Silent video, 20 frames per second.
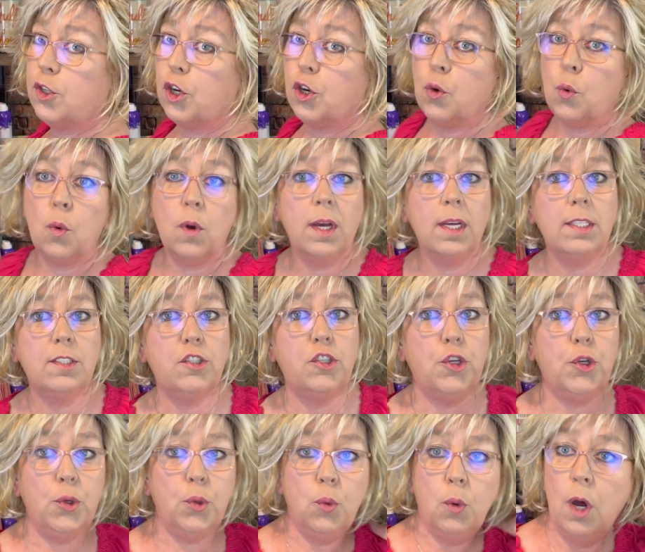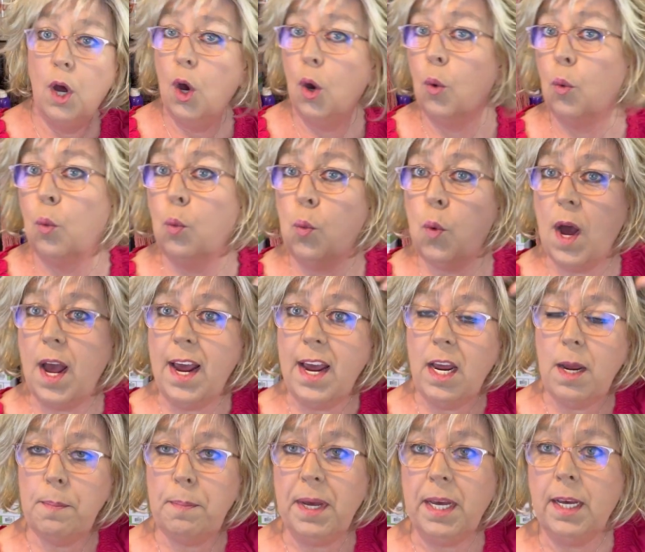are going to
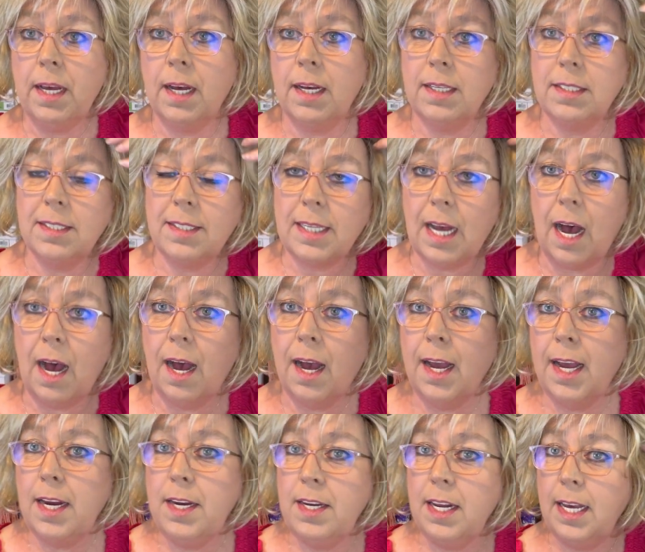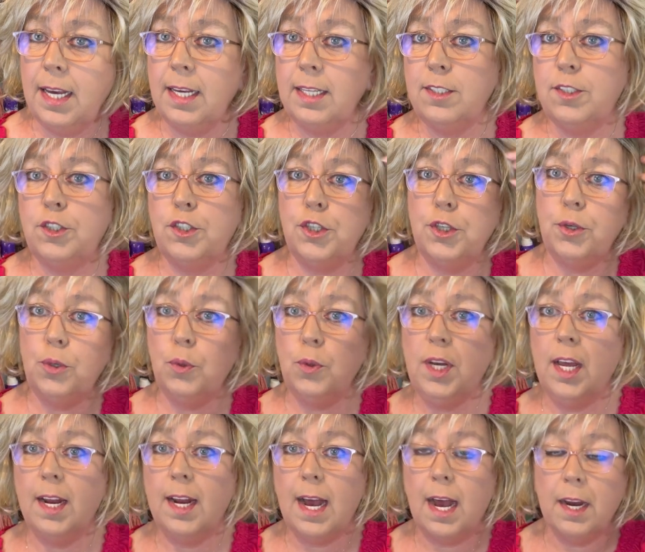wait because I need to
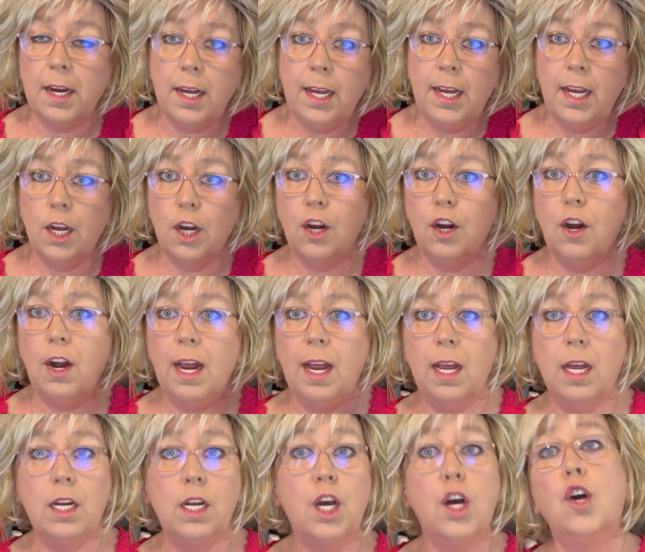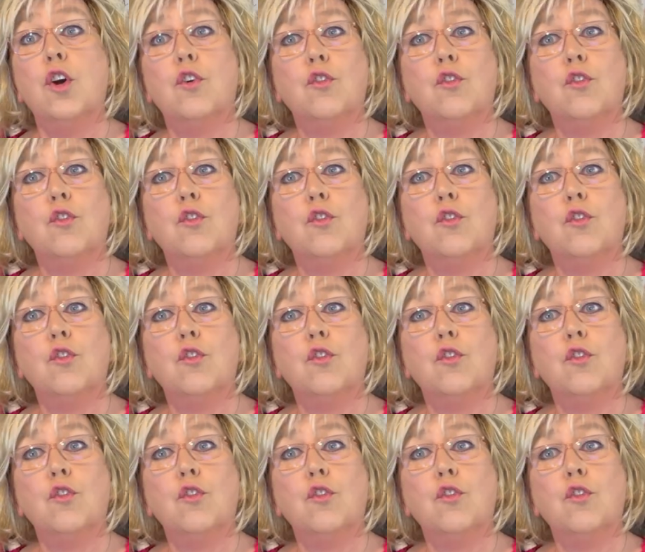get out of here and